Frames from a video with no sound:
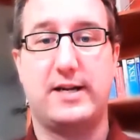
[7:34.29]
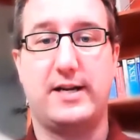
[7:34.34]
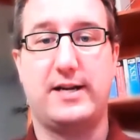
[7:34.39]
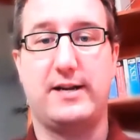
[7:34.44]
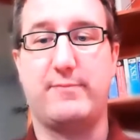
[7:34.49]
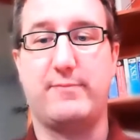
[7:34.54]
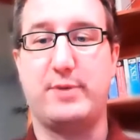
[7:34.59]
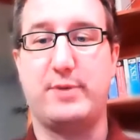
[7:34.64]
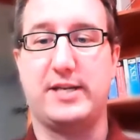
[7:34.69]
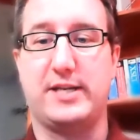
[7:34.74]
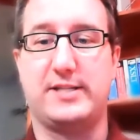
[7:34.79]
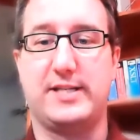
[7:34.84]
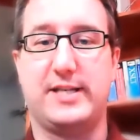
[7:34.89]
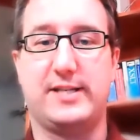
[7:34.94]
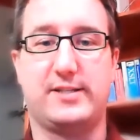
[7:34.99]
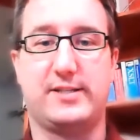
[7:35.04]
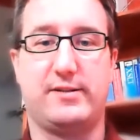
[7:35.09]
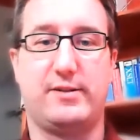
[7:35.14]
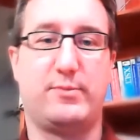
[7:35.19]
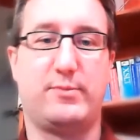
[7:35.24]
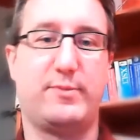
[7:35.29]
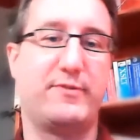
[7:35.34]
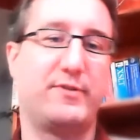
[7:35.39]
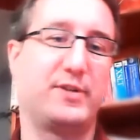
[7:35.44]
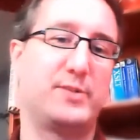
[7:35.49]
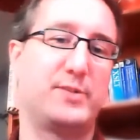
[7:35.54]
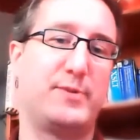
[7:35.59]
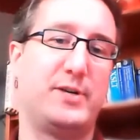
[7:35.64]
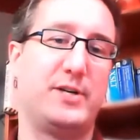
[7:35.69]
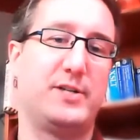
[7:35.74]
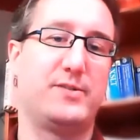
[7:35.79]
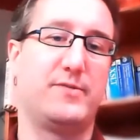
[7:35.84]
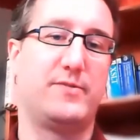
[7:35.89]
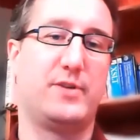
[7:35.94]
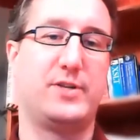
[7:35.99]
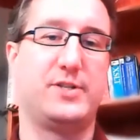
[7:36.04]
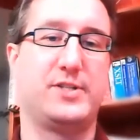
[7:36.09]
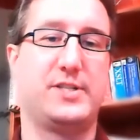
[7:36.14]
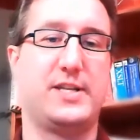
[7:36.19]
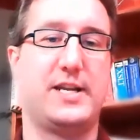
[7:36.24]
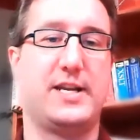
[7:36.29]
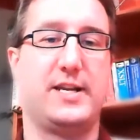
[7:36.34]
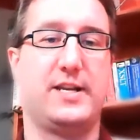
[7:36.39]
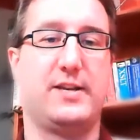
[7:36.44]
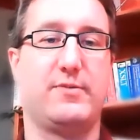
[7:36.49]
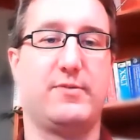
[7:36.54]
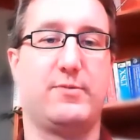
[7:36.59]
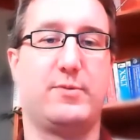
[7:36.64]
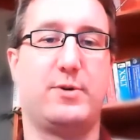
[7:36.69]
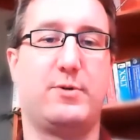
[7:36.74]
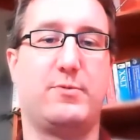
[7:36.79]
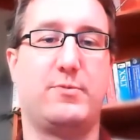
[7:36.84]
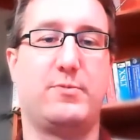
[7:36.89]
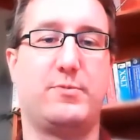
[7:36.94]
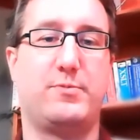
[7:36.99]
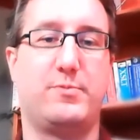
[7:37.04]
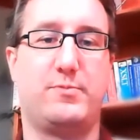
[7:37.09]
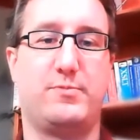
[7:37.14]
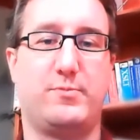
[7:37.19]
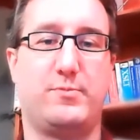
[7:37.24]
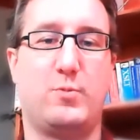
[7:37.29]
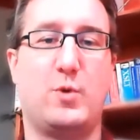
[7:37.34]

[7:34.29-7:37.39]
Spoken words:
but it takes a little bit of experience of understanding, well,